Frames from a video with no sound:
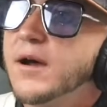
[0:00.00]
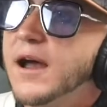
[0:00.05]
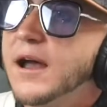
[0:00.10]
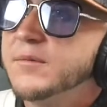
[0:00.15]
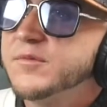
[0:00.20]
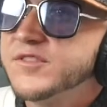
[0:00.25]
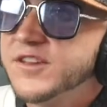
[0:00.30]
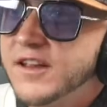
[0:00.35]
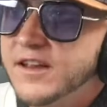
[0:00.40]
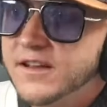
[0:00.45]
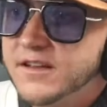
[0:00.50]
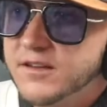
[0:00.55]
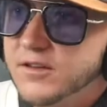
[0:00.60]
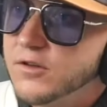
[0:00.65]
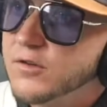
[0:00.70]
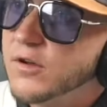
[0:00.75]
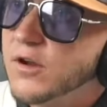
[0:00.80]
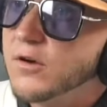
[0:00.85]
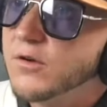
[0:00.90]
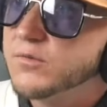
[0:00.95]
But I'm saying,
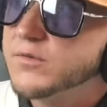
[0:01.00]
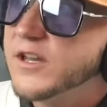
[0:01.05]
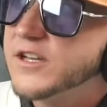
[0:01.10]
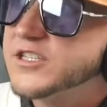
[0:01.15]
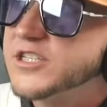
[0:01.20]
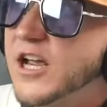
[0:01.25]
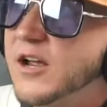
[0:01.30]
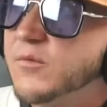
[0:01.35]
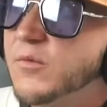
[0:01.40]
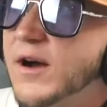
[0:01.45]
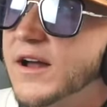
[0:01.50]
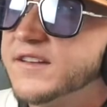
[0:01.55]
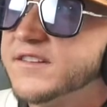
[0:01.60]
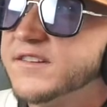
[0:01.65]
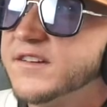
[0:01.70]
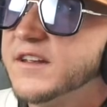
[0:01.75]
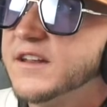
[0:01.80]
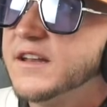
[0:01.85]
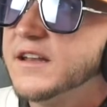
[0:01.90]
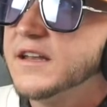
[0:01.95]
you know, Deshaun
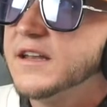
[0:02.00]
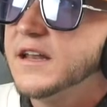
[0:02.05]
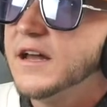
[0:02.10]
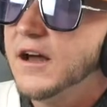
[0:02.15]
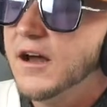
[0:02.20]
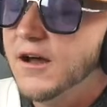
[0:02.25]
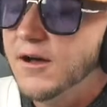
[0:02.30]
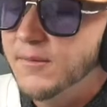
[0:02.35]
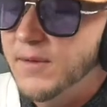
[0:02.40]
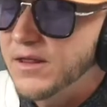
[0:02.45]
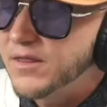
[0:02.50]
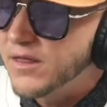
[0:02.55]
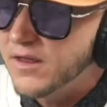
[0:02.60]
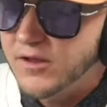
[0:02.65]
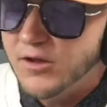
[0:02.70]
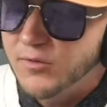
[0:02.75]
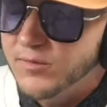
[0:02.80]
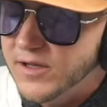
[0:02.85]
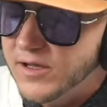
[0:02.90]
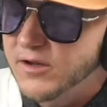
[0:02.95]
Watson, I
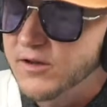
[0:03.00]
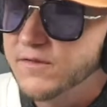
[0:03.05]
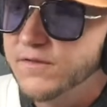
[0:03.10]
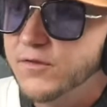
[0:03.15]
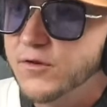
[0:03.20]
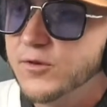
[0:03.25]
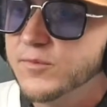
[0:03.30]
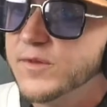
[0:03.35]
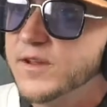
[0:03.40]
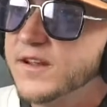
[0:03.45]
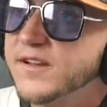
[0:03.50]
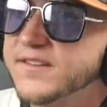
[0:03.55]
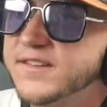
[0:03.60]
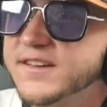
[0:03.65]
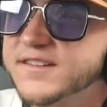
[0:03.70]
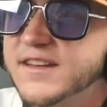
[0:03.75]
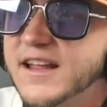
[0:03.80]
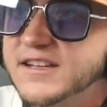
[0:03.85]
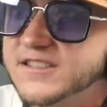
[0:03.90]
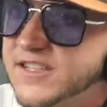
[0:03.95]
think it'll be good for him
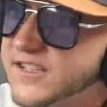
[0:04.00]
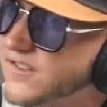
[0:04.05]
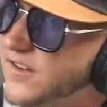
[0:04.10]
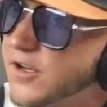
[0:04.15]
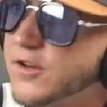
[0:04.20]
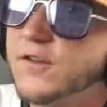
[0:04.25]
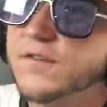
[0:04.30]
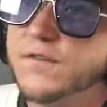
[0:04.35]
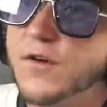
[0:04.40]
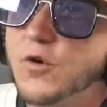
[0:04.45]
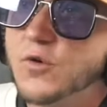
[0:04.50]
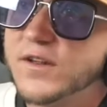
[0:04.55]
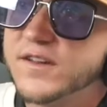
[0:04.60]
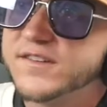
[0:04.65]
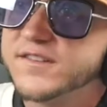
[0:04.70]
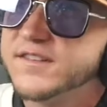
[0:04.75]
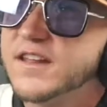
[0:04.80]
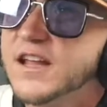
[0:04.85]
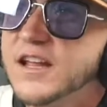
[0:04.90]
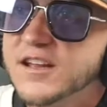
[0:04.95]
because he's not just going to
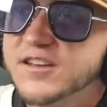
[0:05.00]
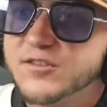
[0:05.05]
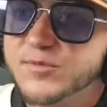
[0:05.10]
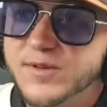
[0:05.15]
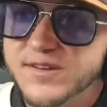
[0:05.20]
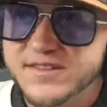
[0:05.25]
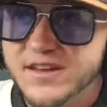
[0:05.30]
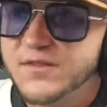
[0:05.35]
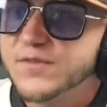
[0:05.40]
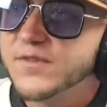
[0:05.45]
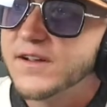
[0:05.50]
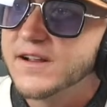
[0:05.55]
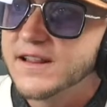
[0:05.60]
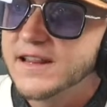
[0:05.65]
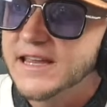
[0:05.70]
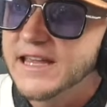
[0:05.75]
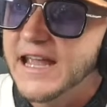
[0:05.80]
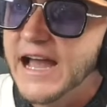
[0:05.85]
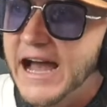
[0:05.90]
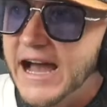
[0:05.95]
focus
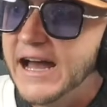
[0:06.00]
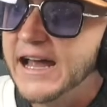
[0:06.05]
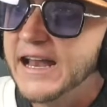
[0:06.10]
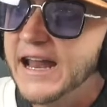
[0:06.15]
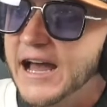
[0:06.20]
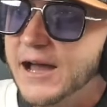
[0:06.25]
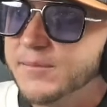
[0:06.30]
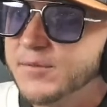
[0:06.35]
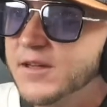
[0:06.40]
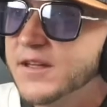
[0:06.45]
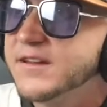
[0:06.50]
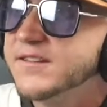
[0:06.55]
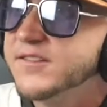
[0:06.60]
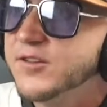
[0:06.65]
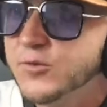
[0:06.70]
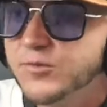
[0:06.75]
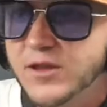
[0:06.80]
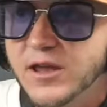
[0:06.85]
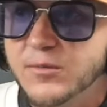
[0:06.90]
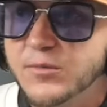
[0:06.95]
specifically on Hopkins.
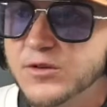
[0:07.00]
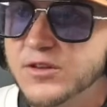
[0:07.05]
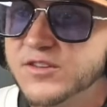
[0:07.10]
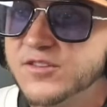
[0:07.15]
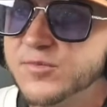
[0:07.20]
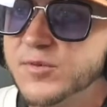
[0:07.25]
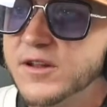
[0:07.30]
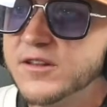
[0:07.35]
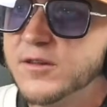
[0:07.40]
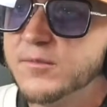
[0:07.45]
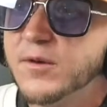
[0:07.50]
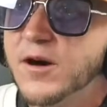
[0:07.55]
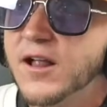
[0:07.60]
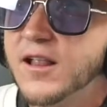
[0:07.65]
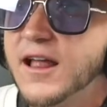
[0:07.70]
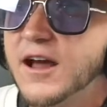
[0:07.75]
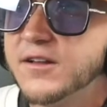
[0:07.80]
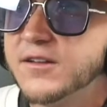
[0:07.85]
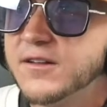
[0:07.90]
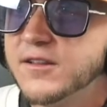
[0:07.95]
He'll be able to spread the
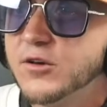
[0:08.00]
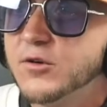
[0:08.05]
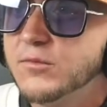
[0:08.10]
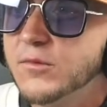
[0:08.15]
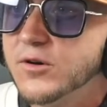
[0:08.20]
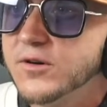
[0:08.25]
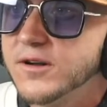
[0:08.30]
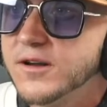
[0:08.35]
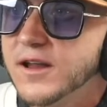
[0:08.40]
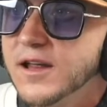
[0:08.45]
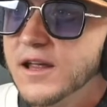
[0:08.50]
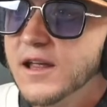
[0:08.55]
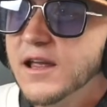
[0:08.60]
ball out a little more.